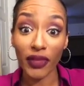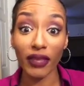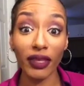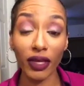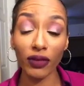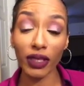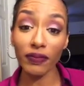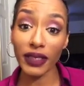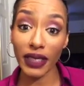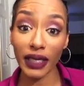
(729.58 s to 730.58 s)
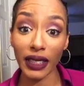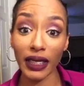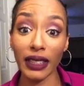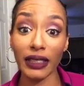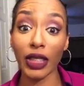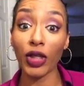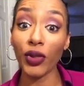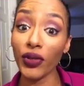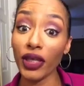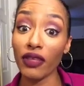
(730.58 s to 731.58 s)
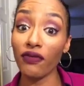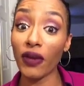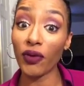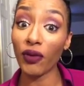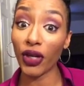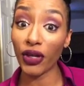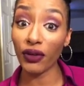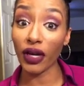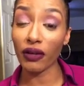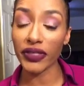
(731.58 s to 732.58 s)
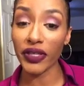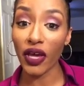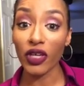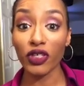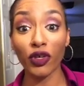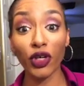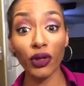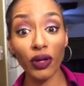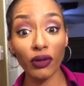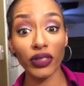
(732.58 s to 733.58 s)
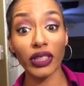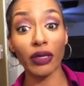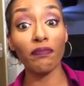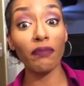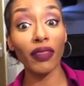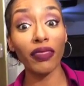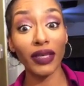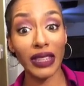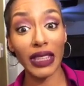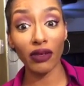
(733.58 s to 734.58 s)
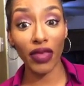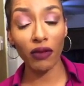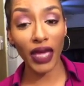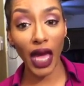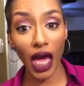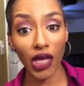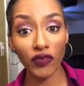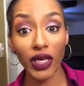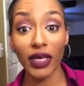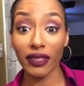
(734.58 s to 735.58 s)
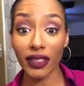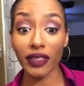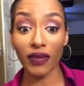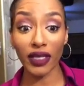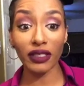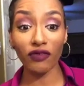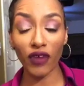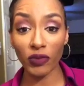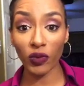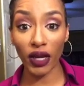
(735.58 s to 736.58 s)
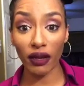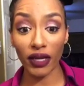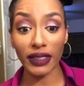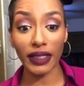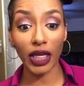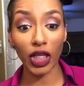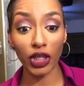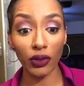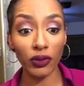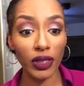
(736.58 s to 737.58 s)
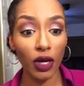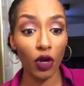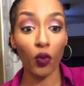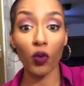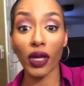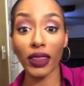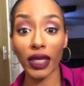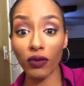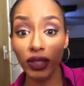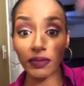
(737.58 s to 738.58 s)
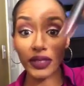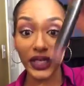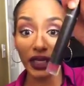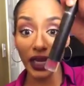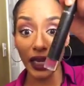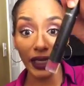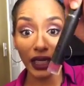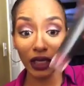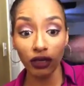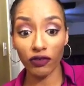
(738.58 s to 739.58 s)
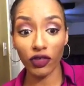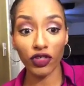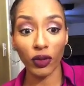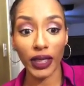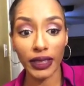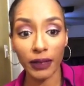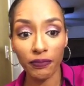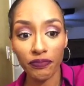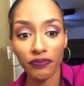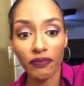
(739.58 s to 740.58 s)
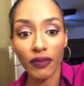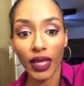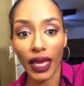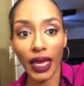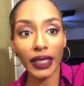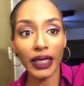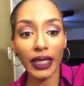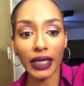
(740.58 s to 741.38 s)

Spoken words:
the liquid lipstick is included in the February Kudos. So Kudos is a monthly deal that we have. This month's, February's, includes 1 liquid lipstick, any color of your choice, any